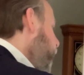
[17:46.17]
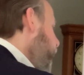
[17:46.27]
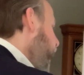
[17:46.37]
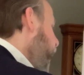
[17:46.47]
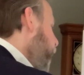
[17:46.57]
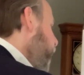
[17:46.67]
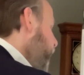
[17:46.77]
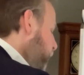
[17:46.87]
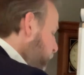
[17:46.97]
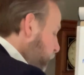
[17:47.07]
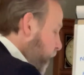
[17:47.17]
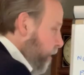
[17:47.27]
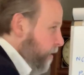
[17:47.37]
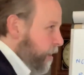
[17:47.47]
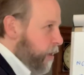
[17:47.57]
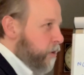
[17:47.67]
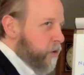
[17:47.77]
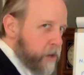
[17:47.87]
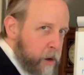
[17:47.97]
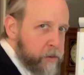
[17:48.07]
Now,
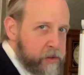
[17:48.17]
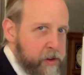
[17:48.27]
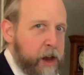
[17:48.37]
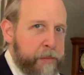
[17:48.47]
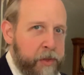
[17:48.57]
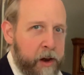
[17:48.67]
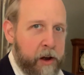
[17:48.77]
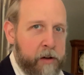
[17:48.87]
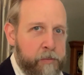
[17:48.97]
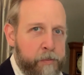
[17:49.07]
don't stop there.